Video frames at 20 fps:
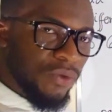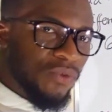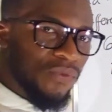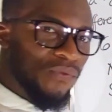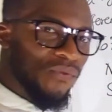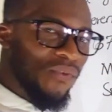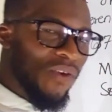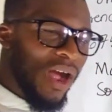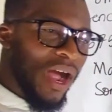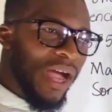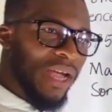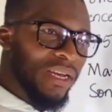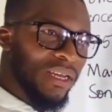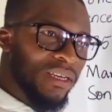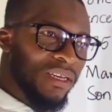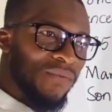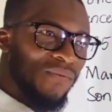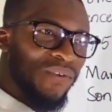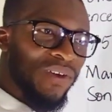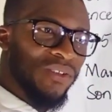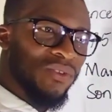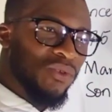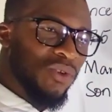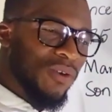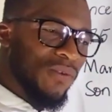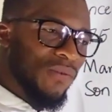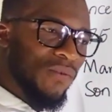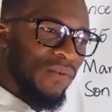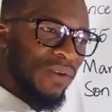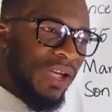To find the difference
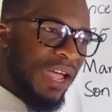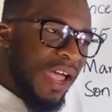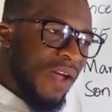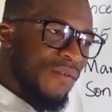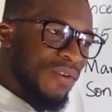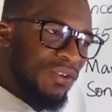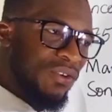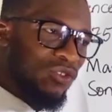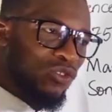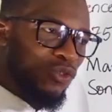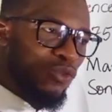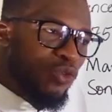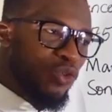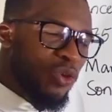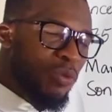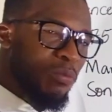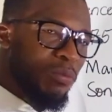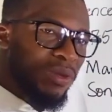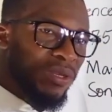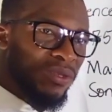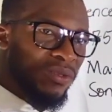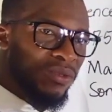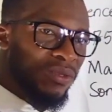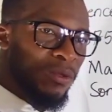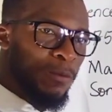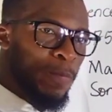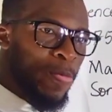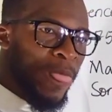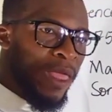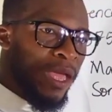of every two numbers